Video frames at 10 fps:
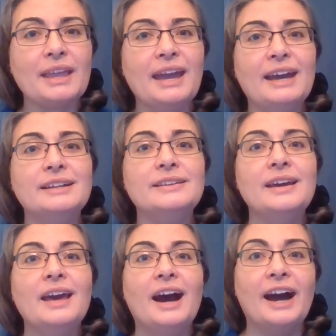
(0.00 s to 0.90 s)
And
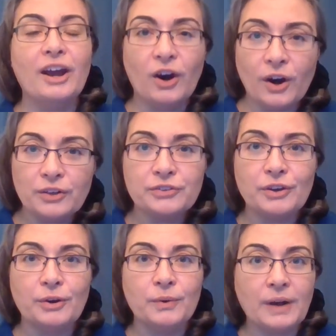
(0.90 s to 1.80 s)
I
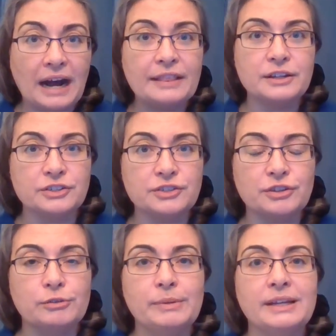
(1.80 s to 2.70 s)
also got the
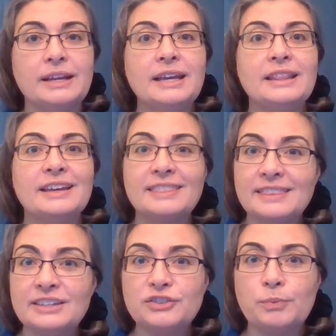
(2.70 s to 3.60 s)
discernment that
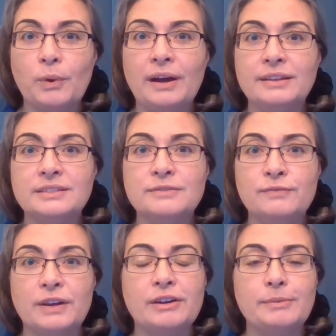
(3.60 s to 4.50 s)
this was
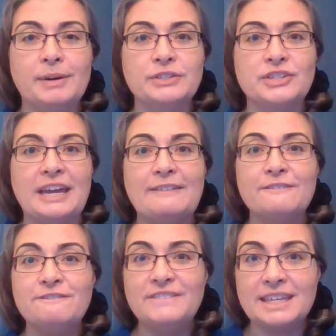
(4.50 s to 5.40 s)
very much a
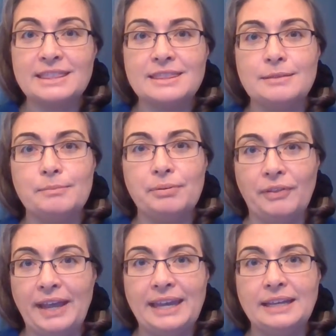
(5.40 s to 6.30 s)
fifth
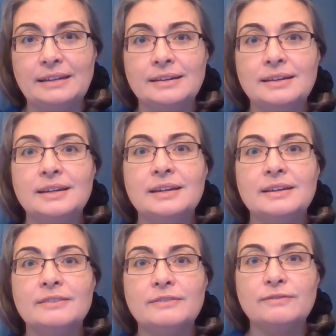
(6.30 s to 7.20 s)
plane
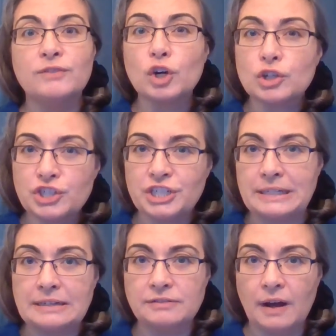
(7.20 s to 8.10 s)

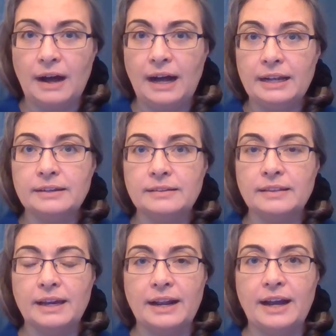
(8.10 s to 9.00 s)
version of God
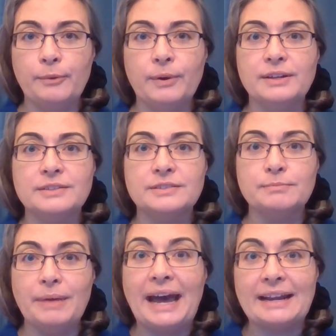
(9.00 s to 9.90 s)
that I was
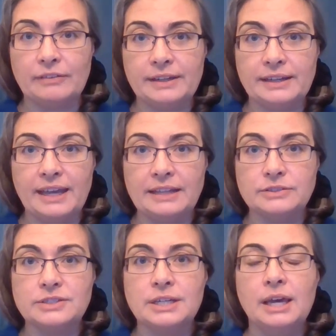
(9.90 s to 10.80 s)
battling
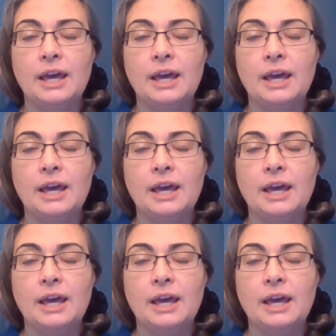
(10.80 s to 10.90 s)
against.